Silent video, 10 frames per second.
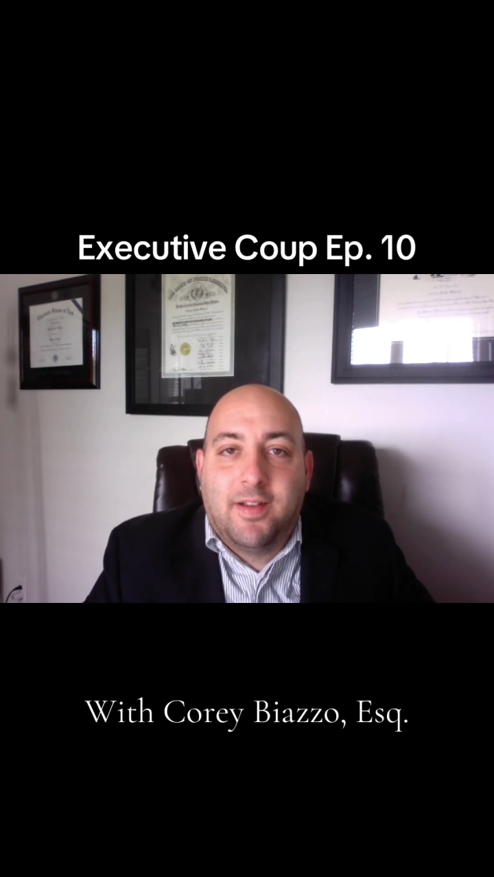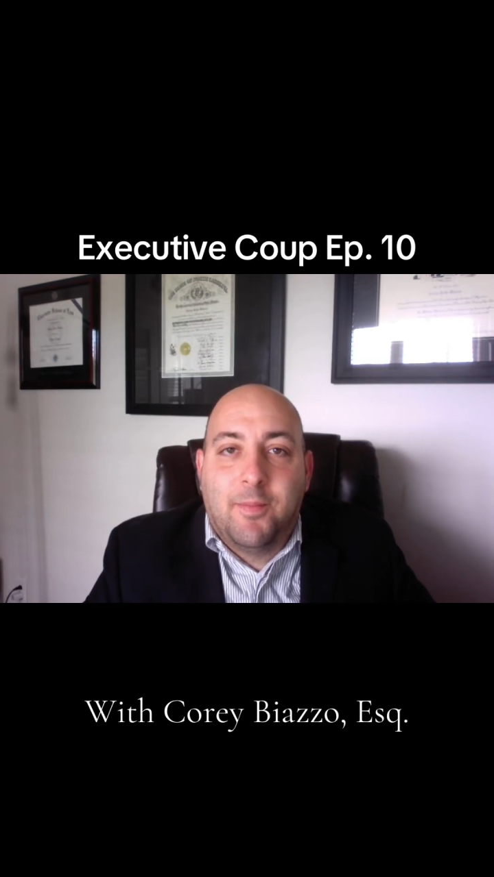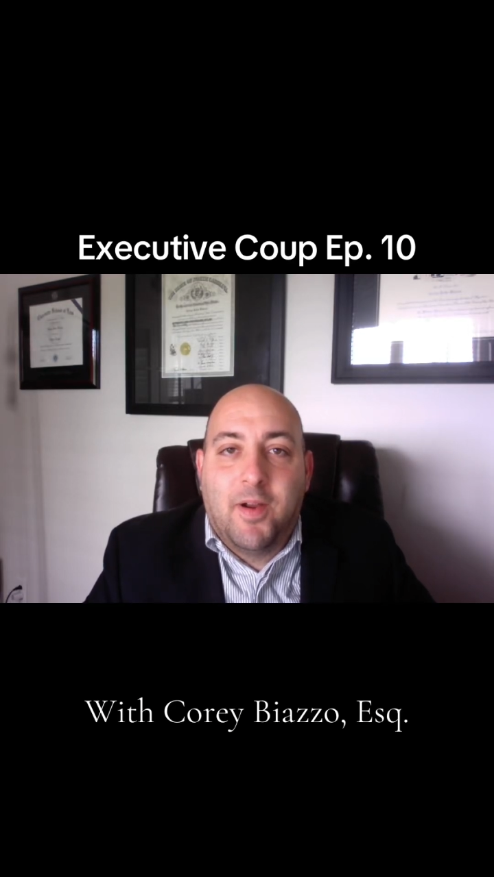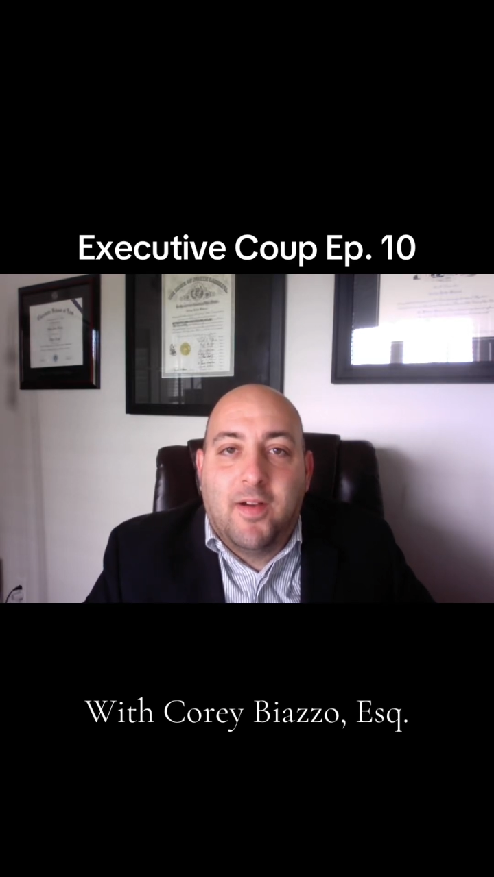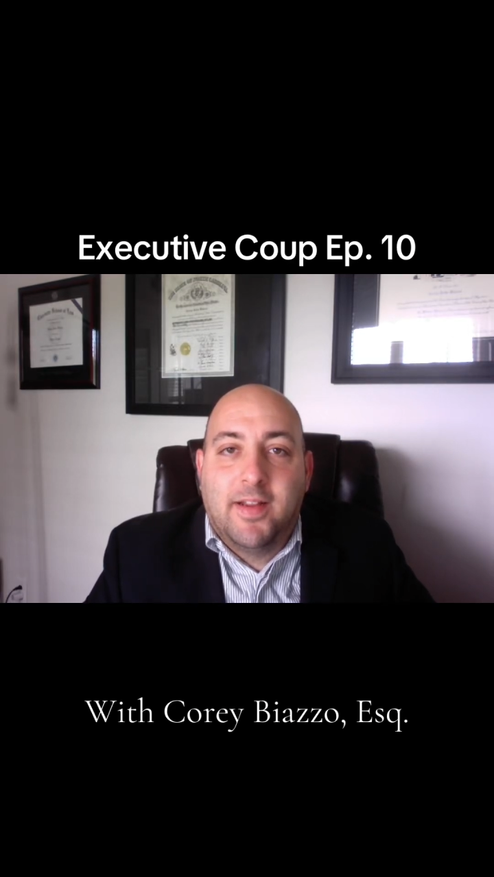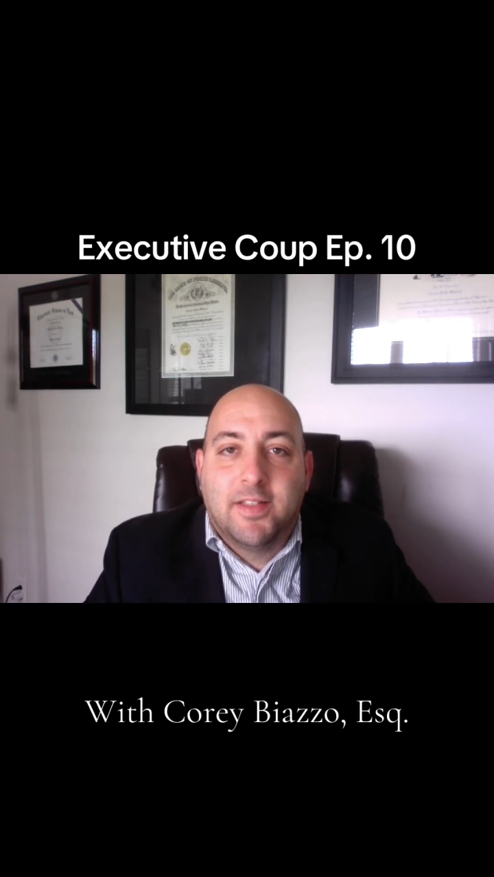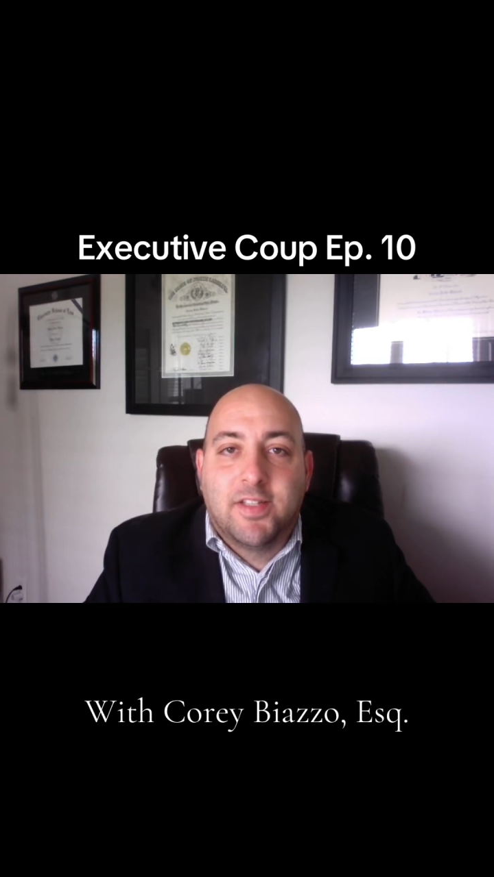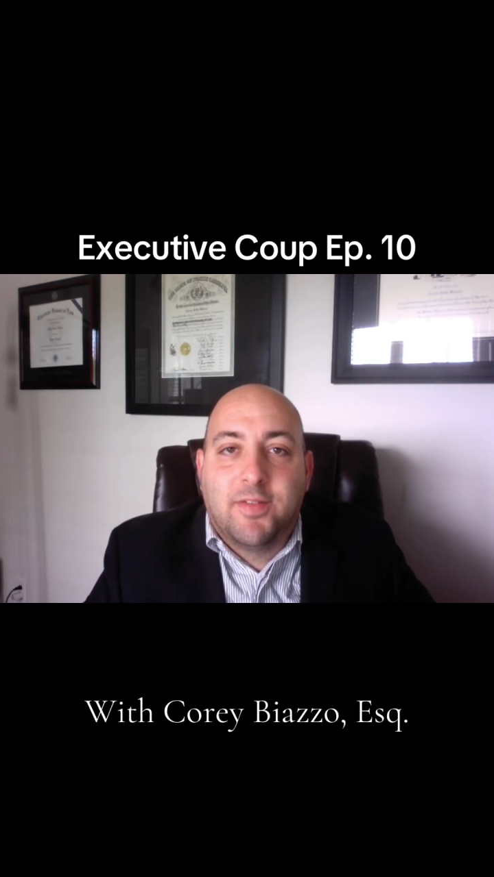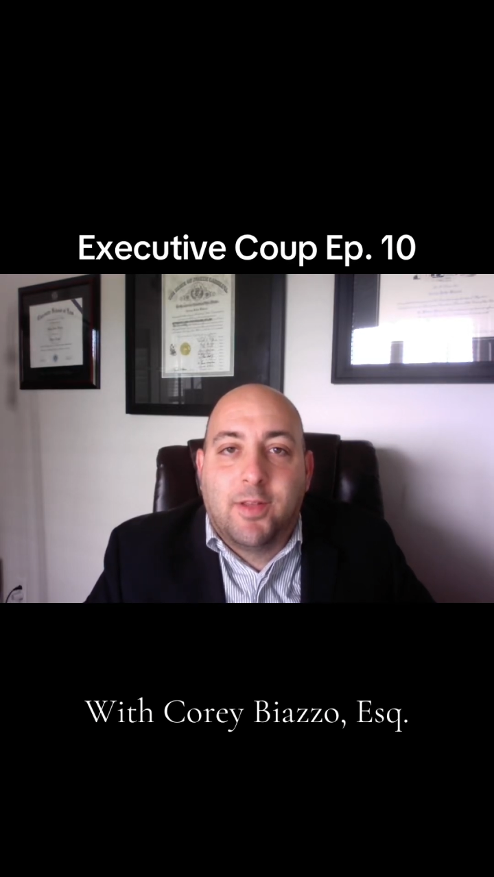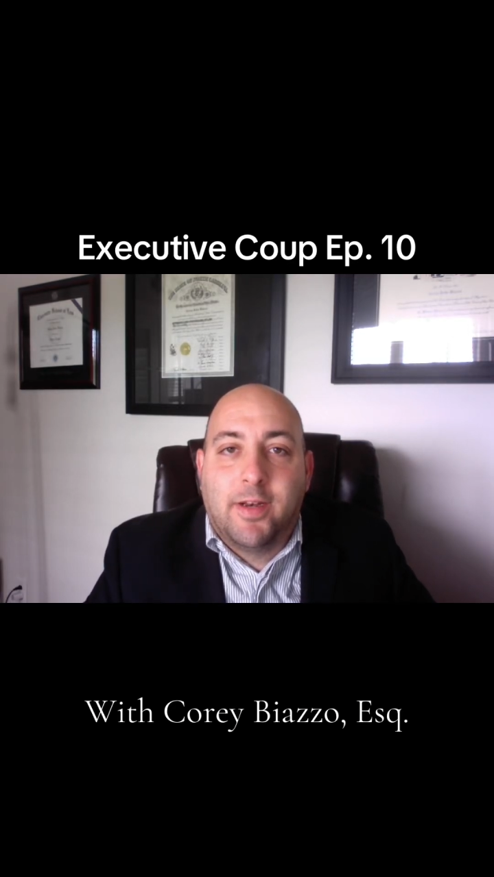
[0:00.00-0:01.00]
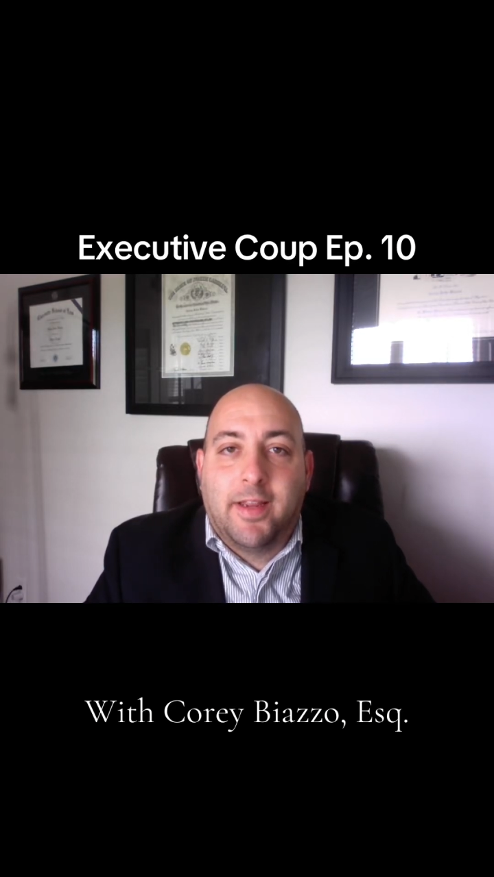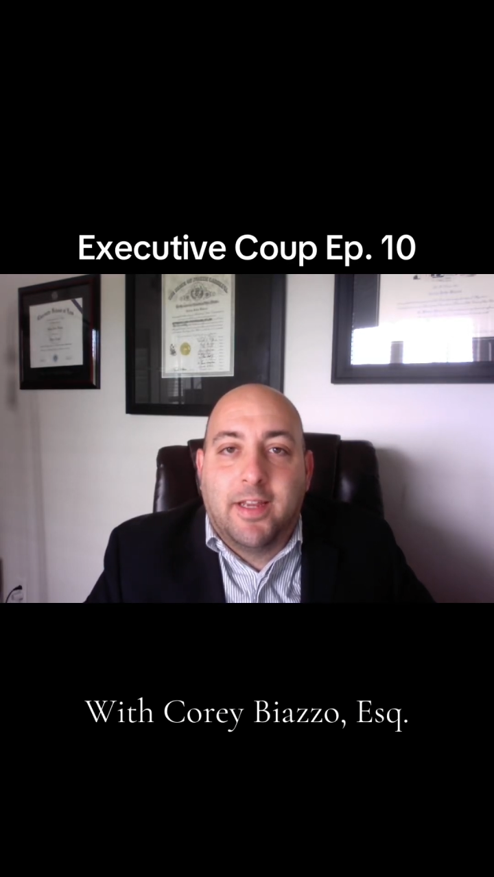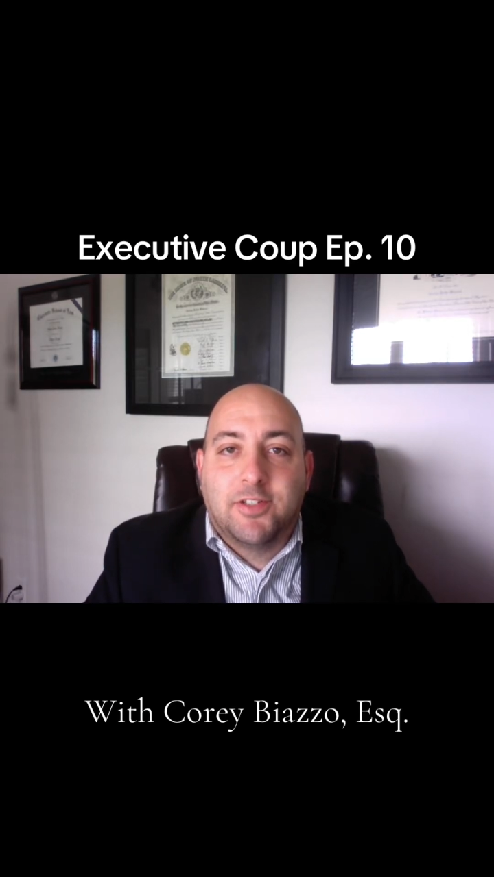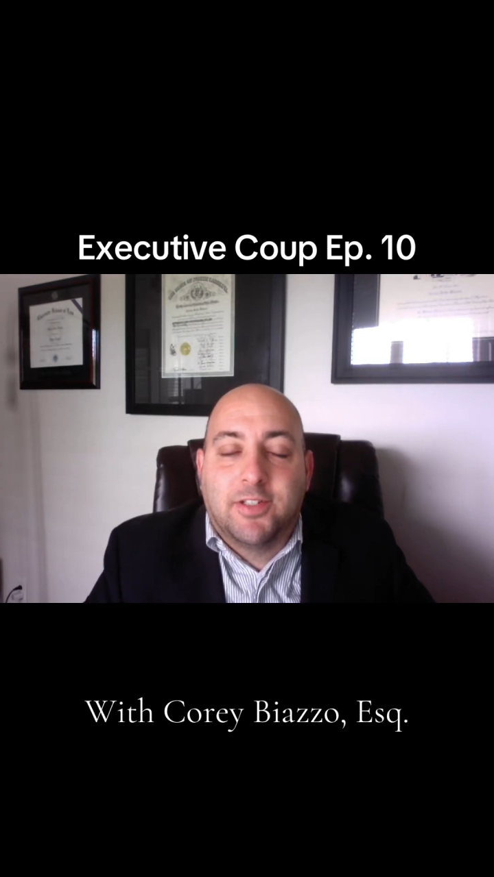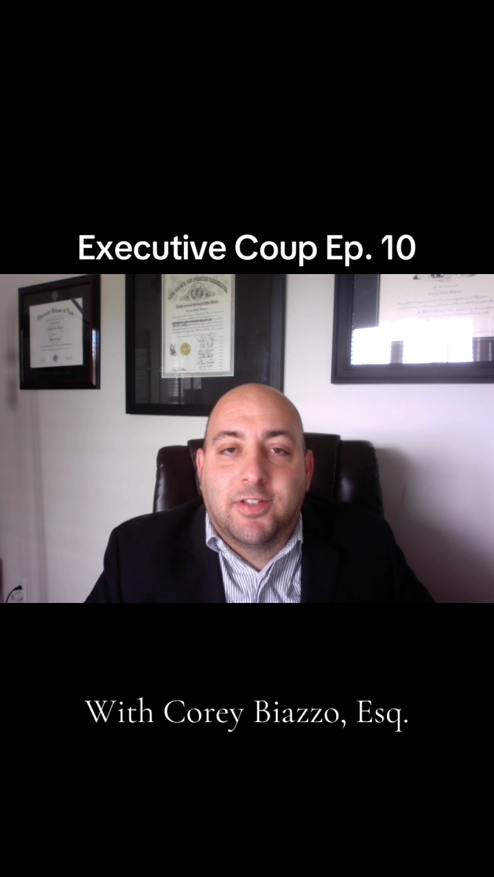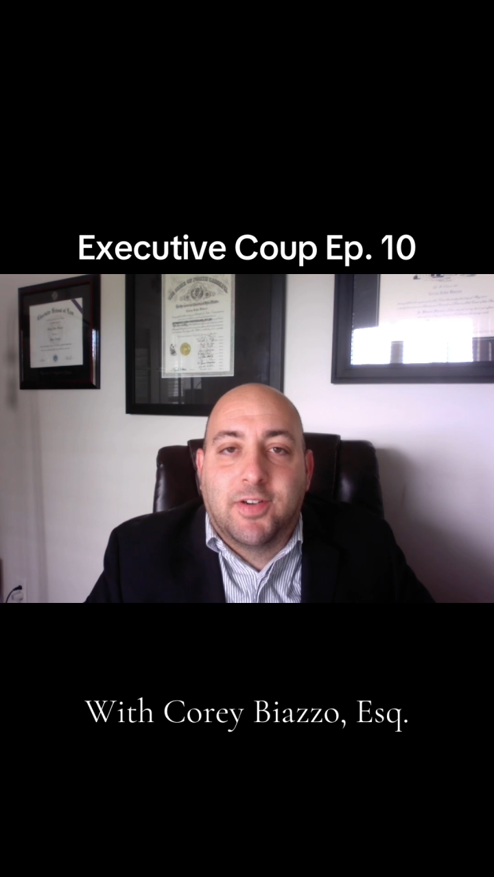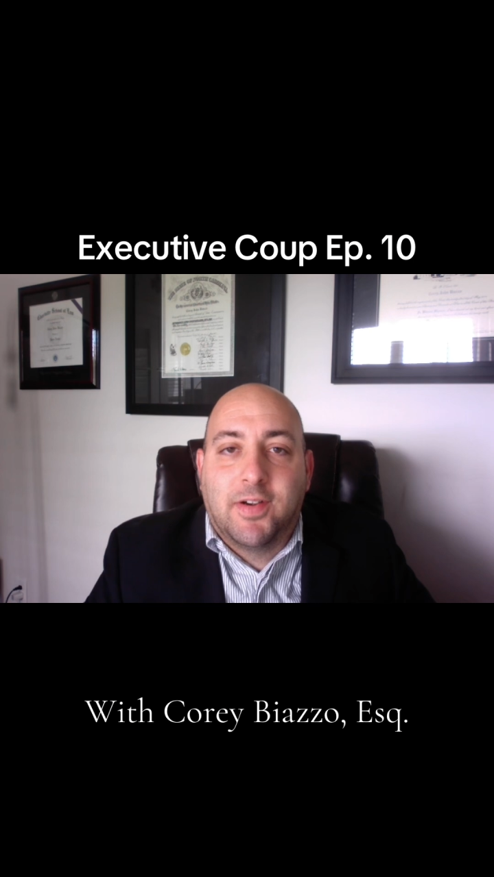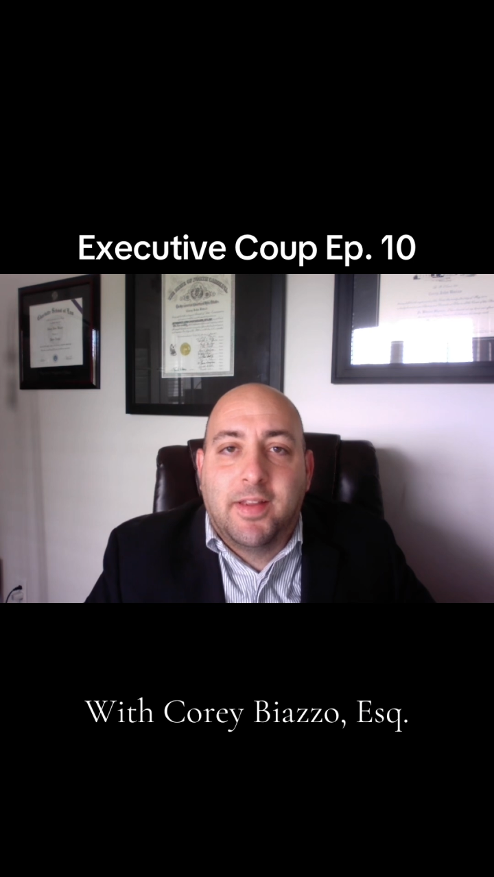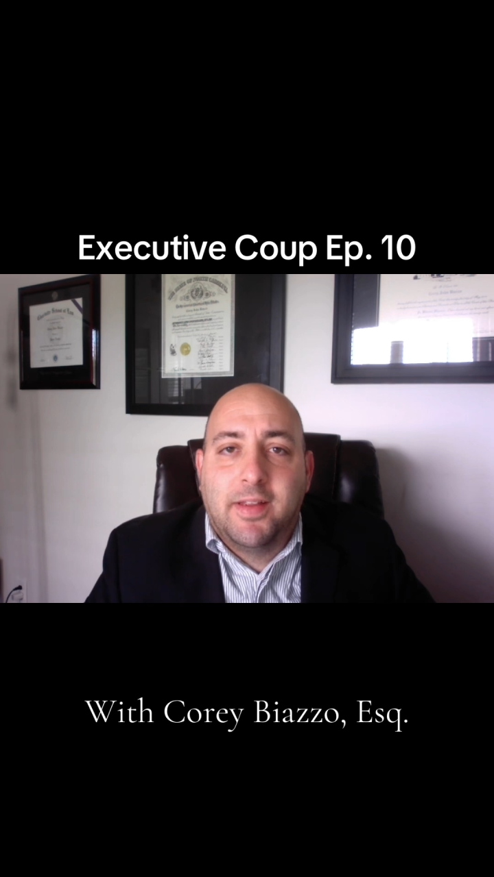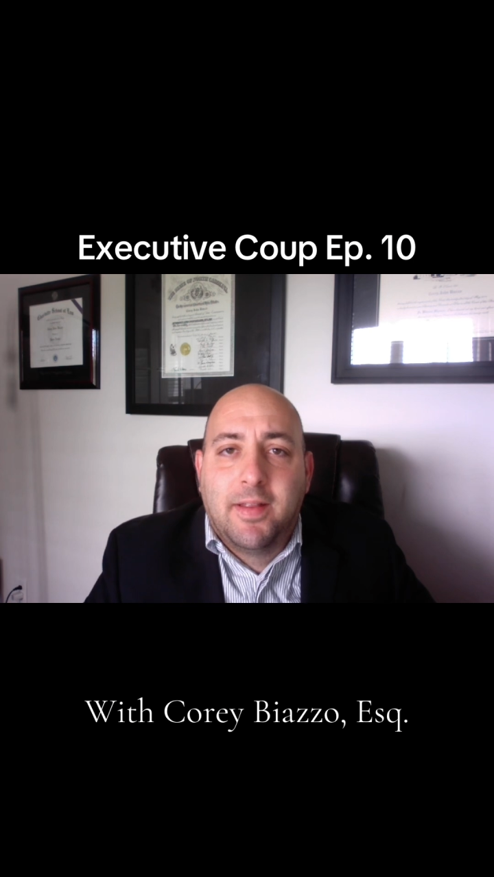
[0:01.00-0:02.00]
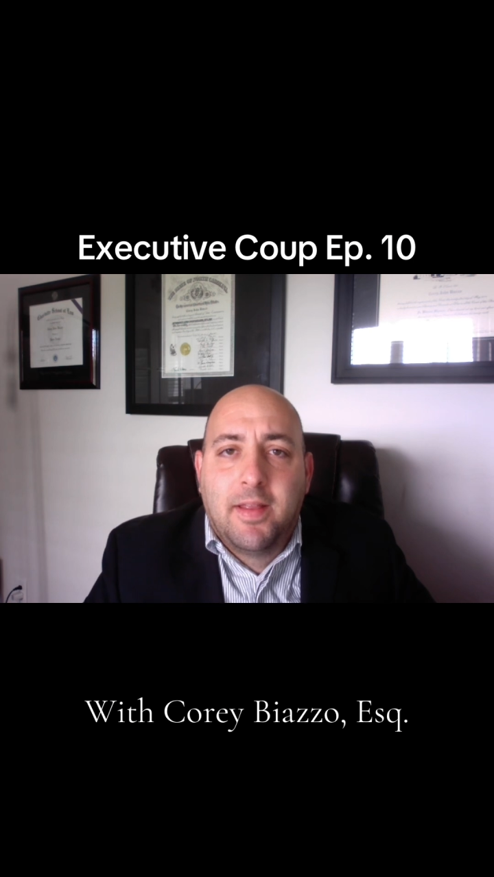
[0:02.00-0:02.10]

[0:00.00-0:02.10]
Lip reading: American civil litigation attorney,